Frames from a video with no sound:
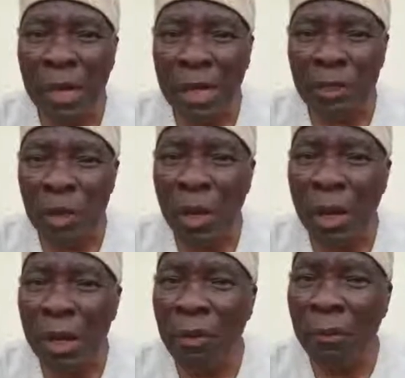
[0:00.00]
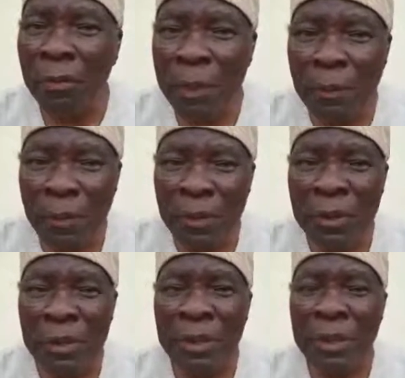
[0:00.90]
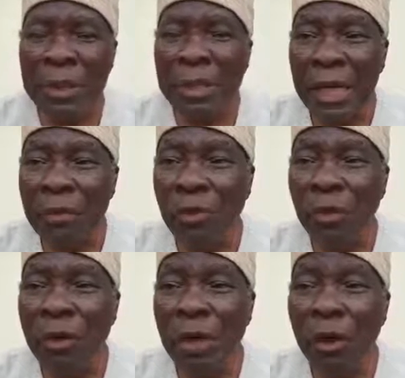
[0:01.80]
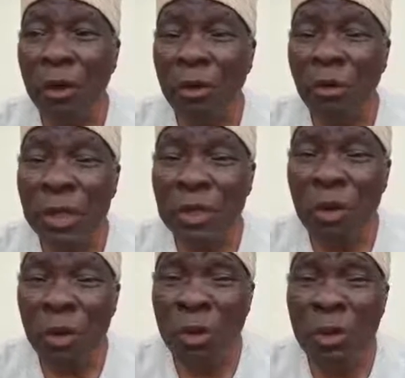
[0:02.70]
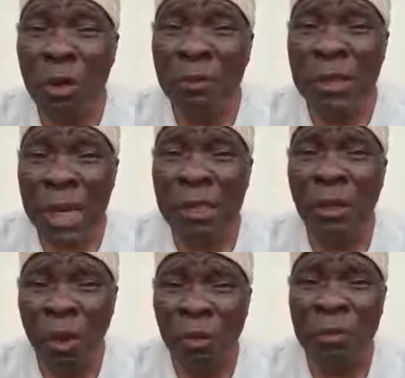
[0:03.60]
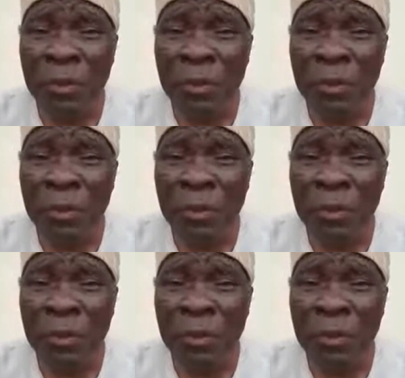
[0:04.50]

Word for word: assure our people that we will always hold up that hope.